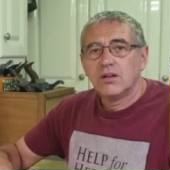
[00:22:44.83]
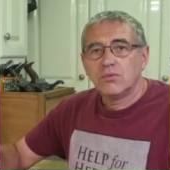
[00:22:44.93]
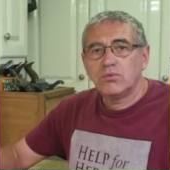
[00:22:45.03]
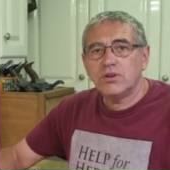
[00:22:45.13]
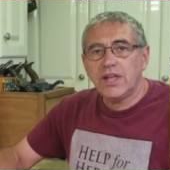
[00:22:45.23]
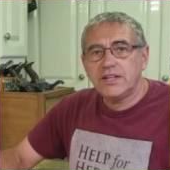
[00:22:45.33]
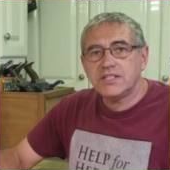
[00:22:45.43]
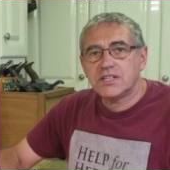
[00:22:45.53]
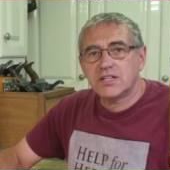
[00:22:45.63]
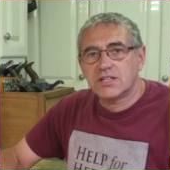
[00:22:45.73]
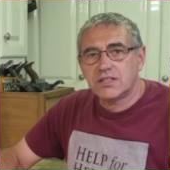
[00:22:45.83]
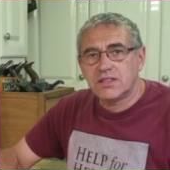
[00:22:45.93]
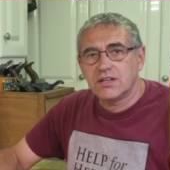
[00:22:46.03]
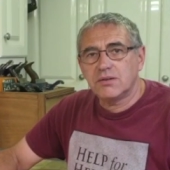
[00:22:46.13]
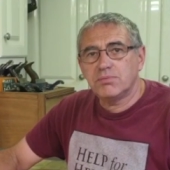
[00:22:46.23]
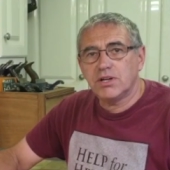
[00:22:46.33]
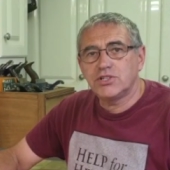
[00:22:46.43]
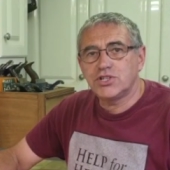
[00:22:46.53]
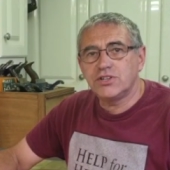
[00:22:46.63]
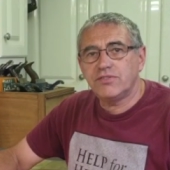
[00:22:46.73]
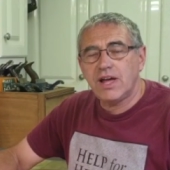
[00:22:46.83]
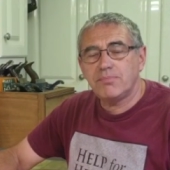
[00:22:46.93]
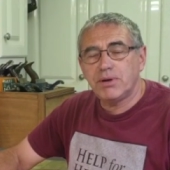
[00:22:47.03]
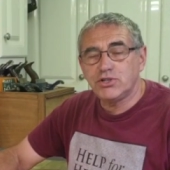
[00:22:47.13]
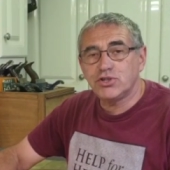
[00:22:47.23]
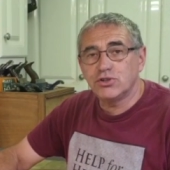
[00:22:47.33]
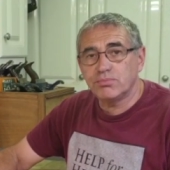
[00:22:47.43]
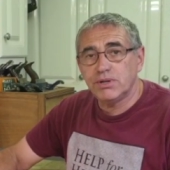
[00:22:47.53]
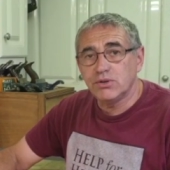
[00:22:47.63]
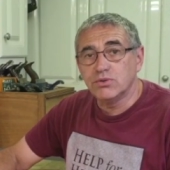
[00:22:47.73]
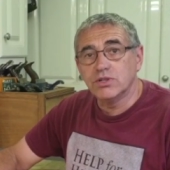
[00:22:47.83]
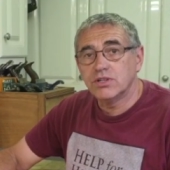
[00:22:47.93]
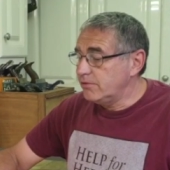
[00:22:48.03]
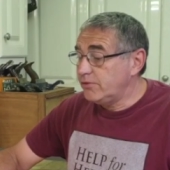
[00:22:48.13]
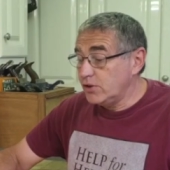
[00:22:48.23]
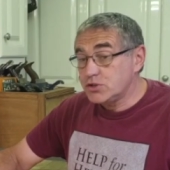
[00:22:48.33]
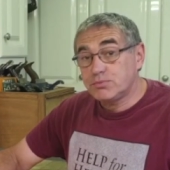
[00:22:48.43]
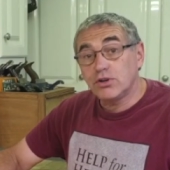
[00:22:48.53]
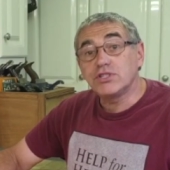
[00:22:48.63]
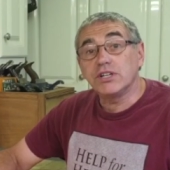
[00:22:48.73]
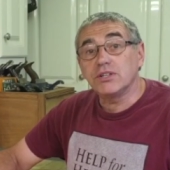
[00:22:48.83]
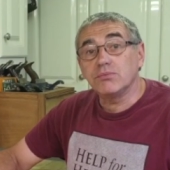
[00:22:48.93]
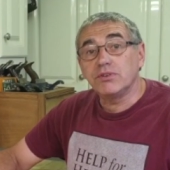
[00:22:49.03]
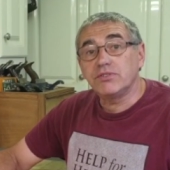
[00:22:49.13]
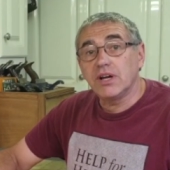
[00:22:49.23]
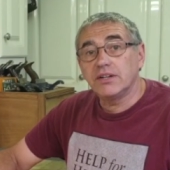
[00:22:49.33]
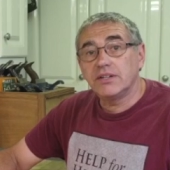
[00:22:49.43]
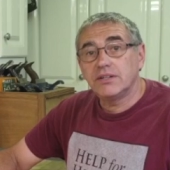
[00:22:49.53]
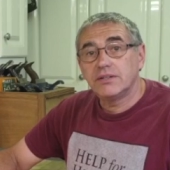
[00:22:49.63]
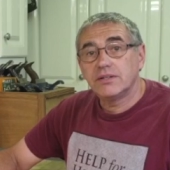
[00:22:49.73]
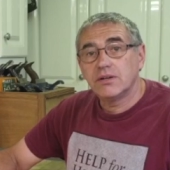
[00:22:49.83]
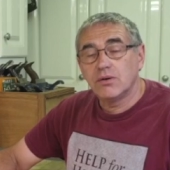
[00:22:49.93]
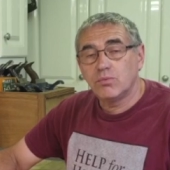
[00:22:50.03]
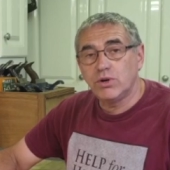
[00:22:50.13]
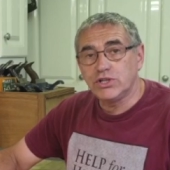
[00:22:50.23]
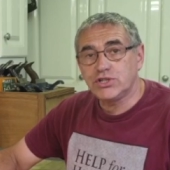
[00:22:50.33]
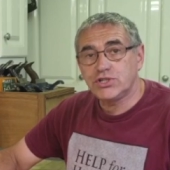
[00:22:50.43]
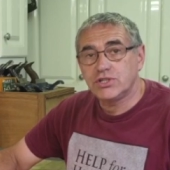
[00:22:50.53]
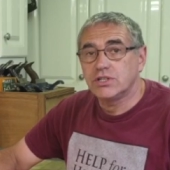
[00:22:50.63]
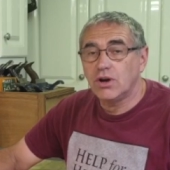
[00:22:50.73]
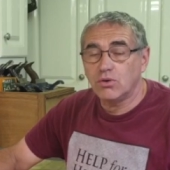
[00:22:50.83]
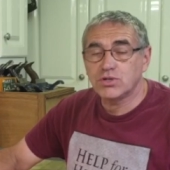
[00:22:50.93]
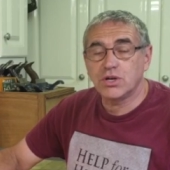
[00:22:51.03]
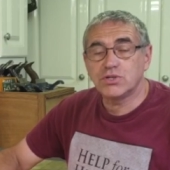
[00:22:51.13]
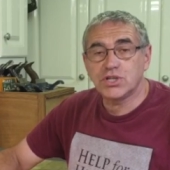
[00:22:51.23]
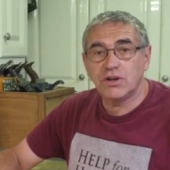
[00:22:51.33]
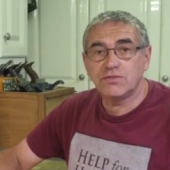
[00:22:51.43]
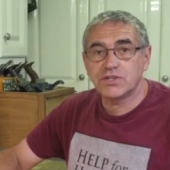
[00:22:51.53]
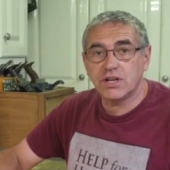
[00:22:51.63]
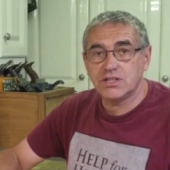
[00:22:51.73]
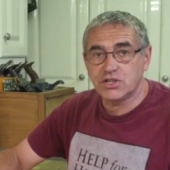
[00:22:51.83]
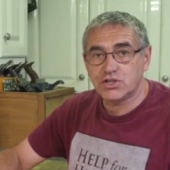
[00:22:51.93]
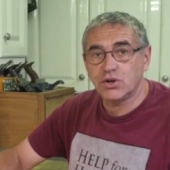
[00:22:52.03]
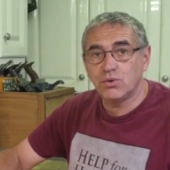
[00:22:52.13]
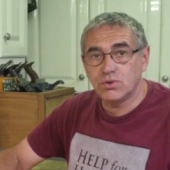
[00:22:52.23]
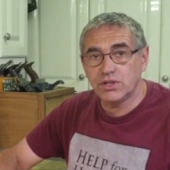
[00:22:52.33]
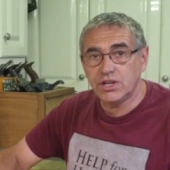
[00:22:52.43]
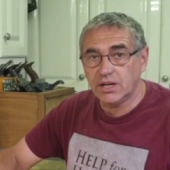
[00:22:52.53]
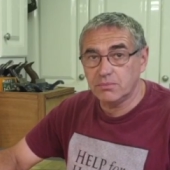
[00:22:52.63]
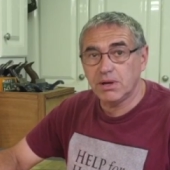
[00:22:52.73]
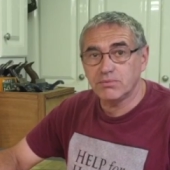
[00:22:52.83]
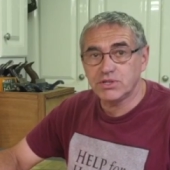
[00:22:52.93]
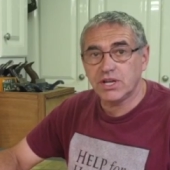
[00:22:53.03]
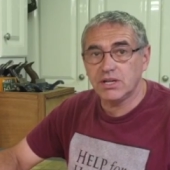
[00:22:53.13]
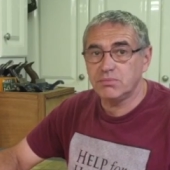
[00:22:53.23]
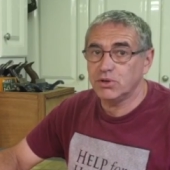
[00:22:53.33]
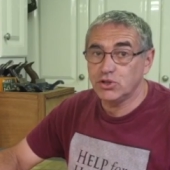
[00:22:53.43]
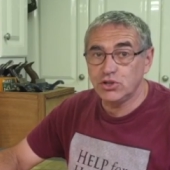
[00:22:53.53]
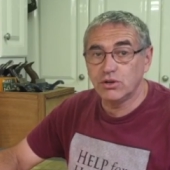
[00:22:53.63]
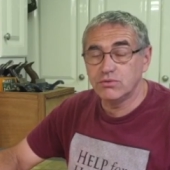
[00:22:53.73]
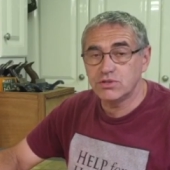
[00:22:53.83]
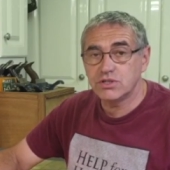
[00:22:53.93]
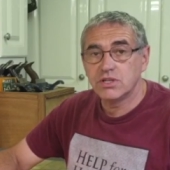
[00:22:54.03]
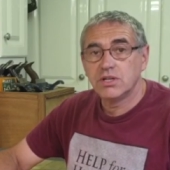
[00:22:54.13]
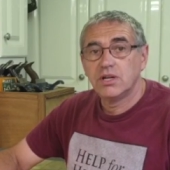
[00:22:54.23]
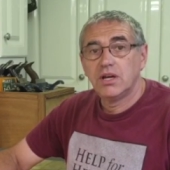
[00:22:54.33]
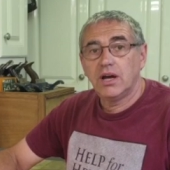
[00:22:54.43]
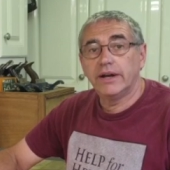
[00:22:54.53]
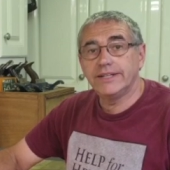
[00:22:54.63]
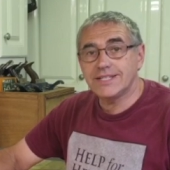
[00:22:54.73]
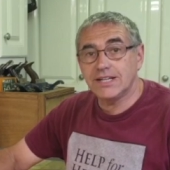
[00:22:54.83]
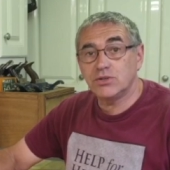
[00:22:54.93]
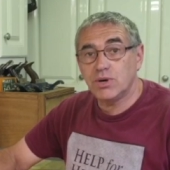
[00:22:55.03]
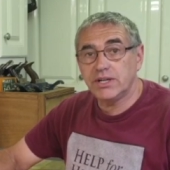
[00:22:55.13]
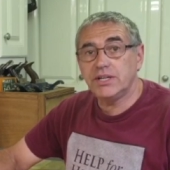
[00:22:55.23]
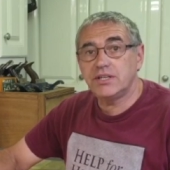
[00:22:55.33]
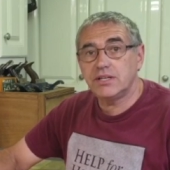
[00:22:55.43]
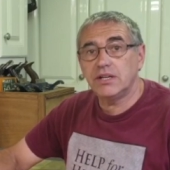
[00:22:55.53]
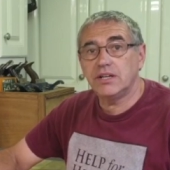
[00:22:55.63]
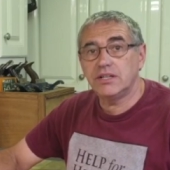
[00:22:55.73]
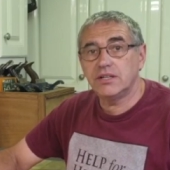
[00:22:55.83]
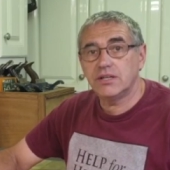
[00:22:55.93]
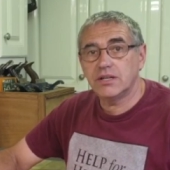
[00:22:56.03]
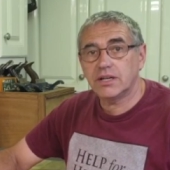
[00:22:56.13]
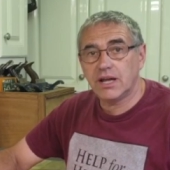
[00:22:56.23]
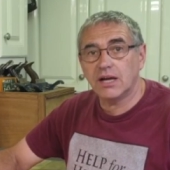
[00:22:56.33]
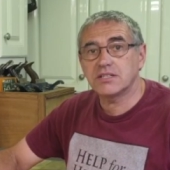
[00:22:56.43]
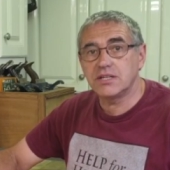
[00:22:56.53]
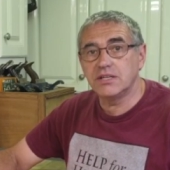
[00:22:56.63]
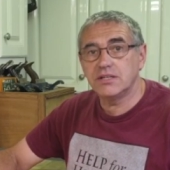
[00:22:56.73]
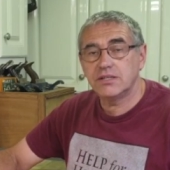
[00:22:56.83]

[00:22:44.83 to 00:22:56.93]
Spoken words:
Well, that is the completion of our bench hook build. First project that we've done, which also serves as a tool that you're going to be able to keep and use, and it's going to aid in cutting